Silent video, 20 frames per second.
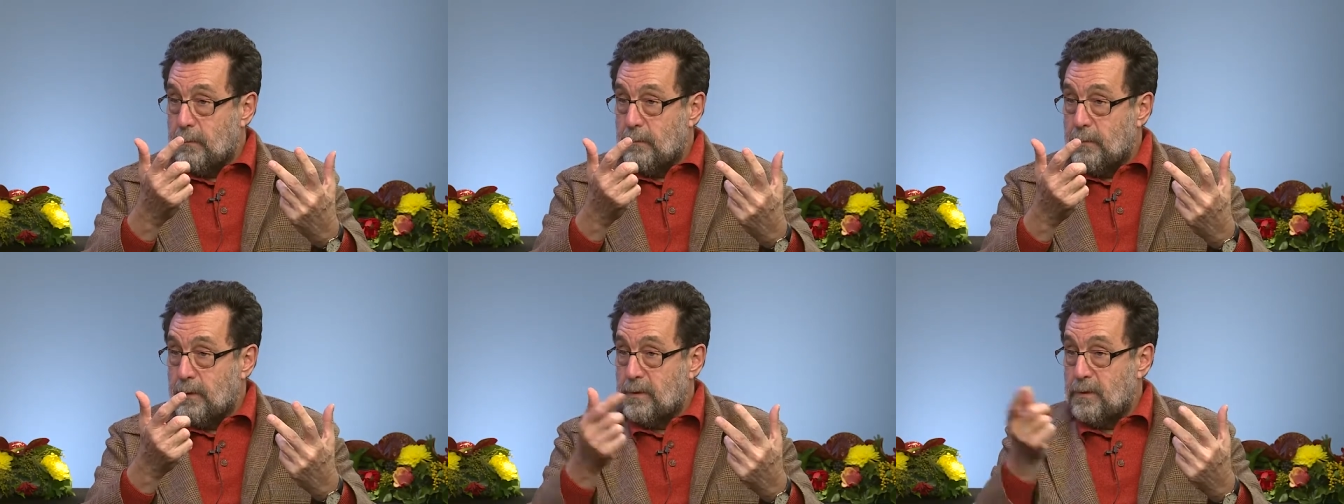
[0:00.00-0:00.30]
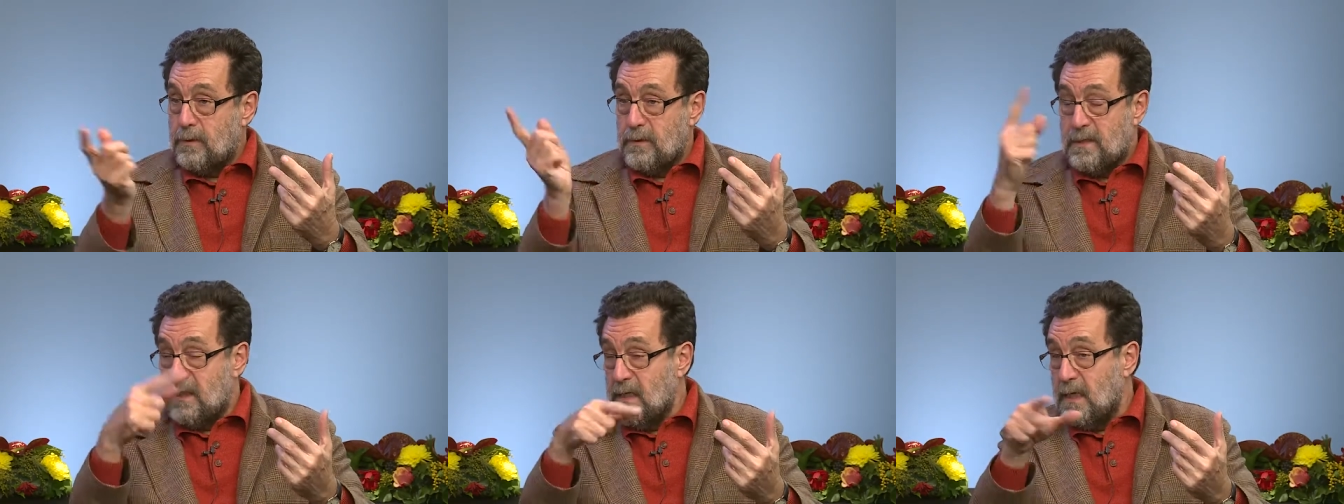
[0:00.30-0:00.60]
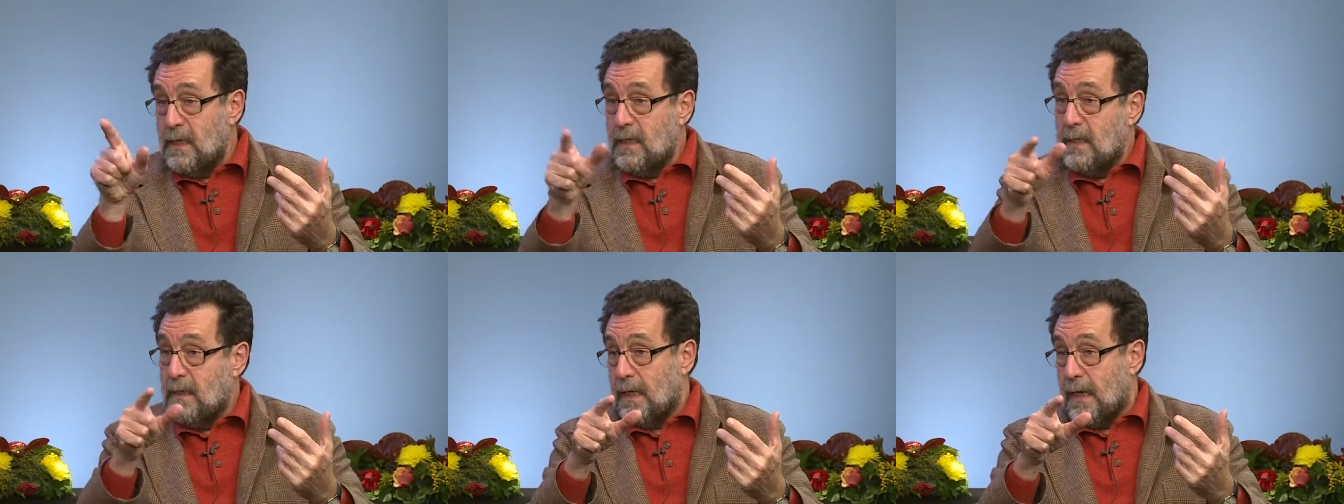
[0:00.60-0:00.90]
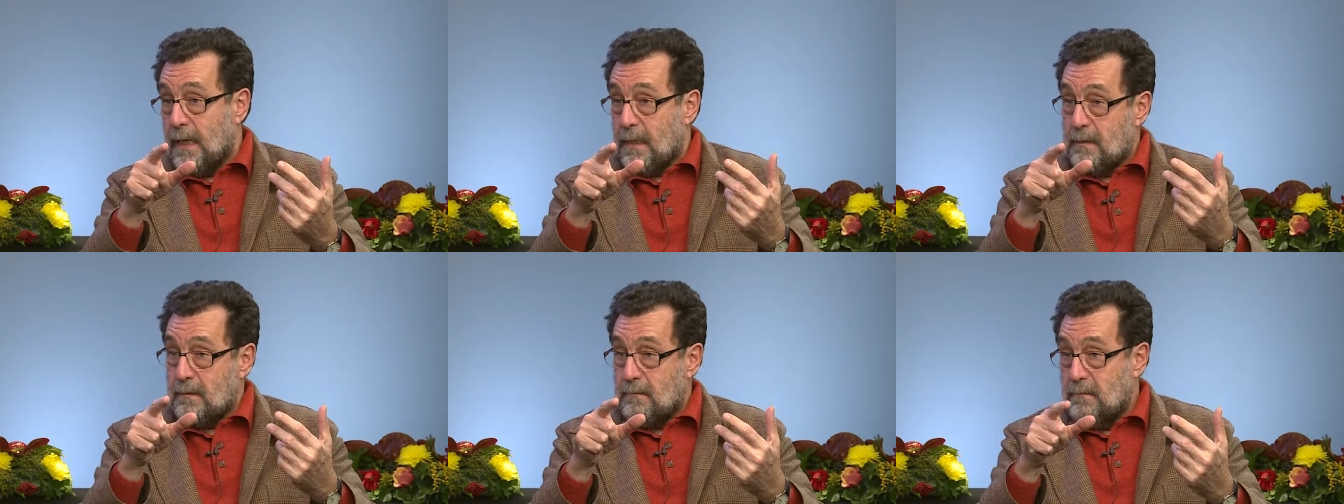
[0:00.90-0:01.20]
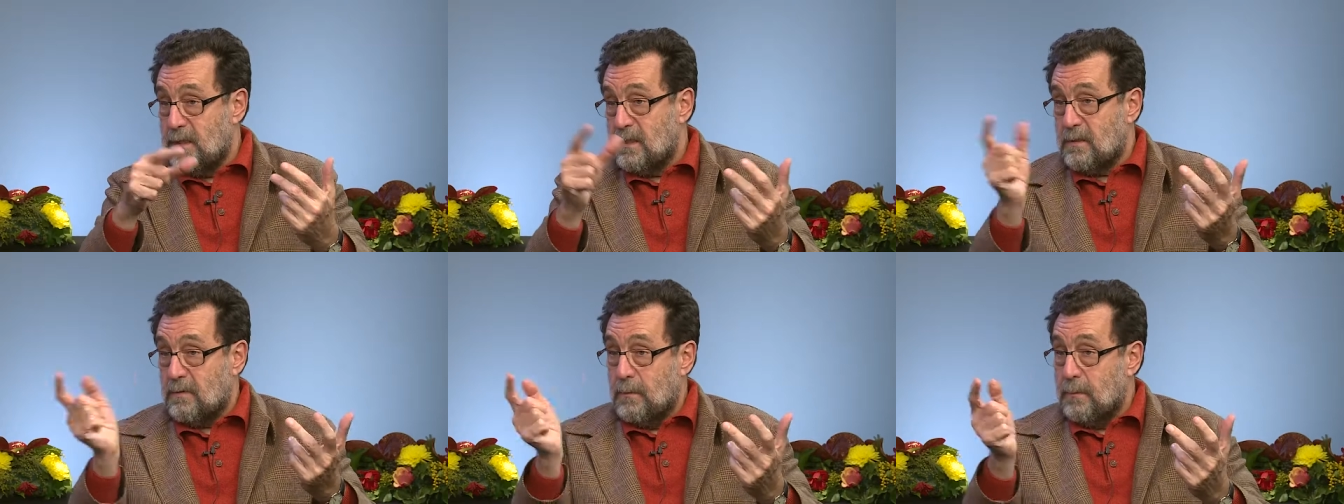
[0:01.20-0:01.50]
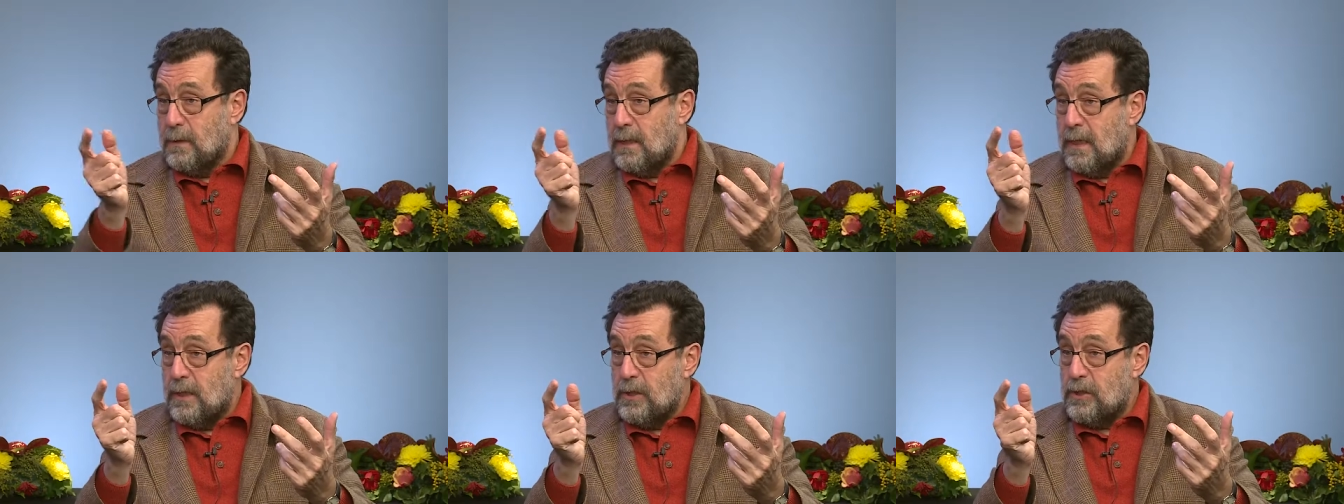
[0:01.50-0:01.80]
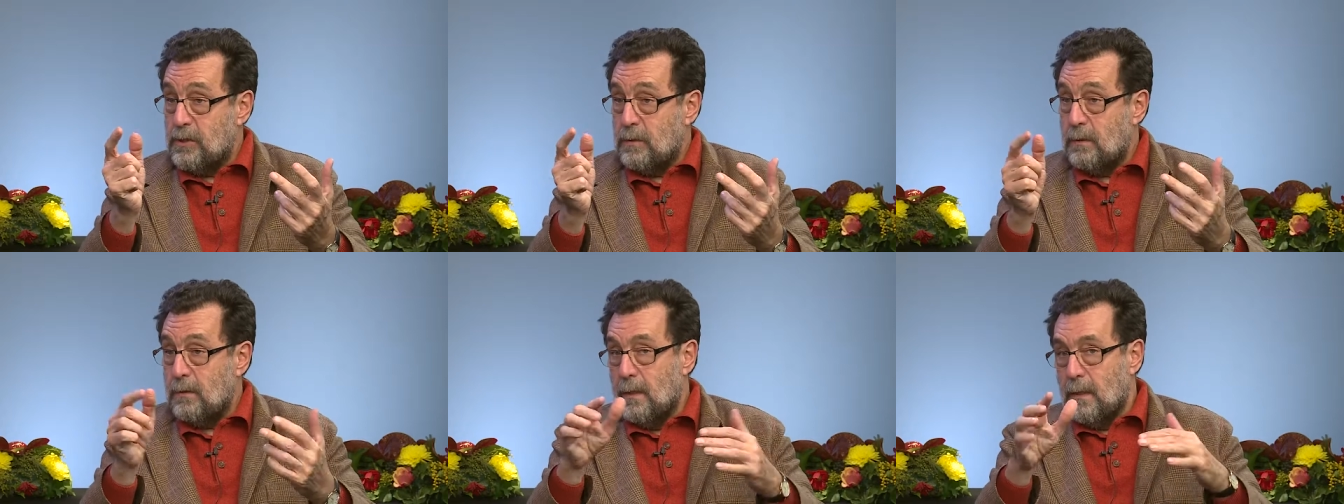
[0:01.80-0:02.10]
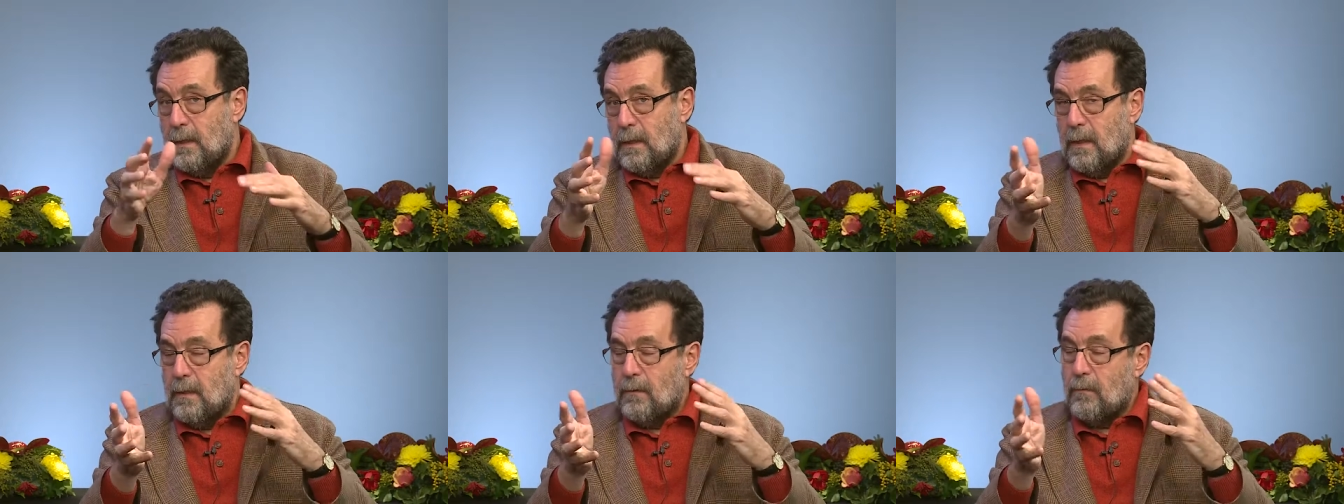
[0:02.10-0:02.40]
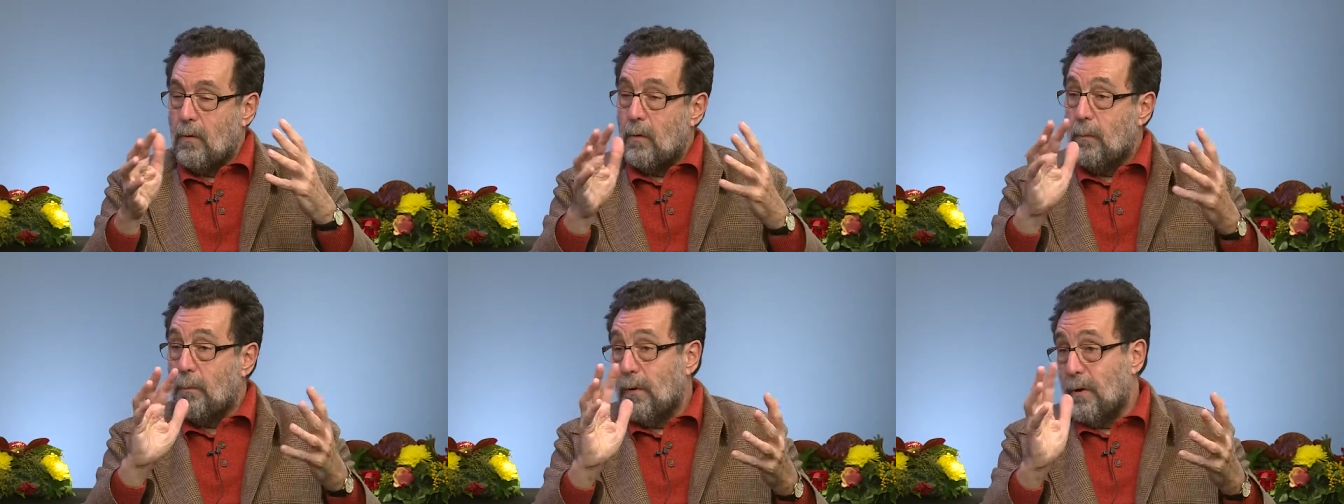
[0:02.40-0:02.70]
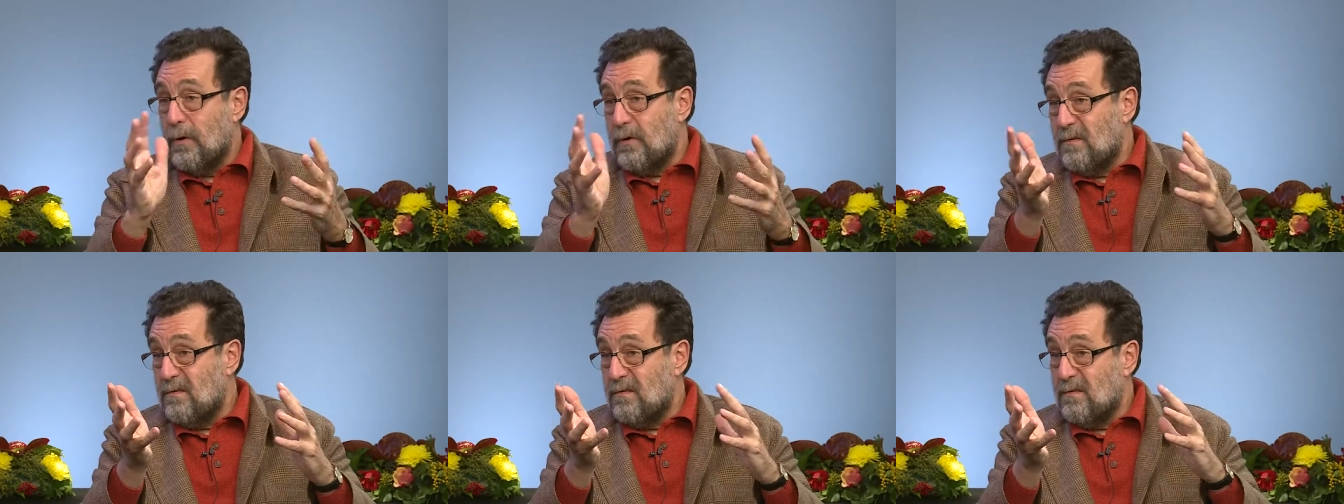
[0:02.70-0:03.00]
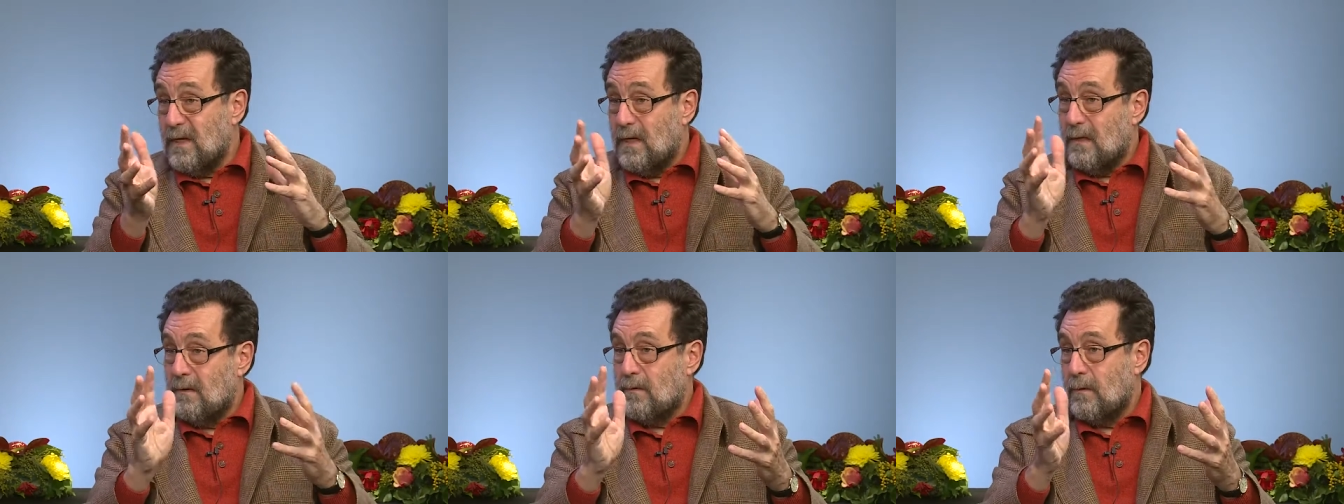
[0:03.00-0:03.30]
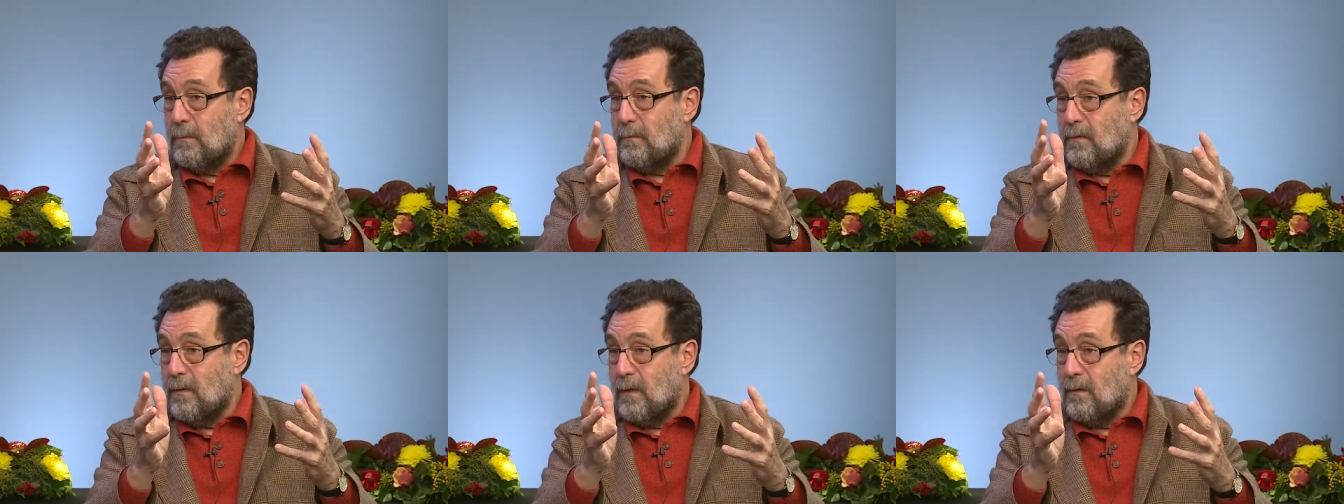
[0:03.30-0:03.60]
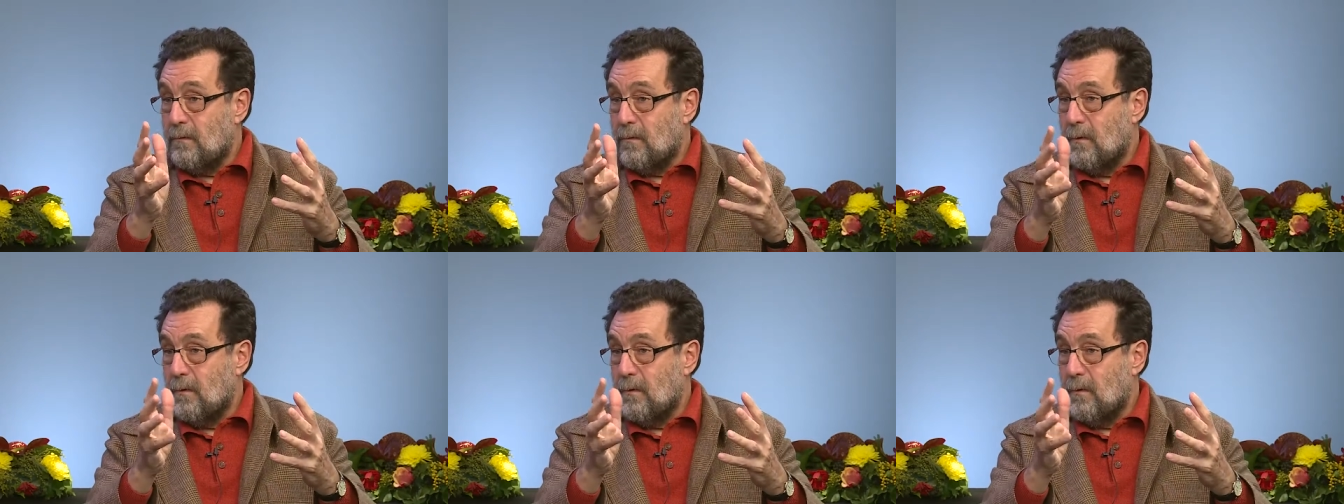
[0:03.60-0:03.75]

but the C index discrimination is 0.6 something.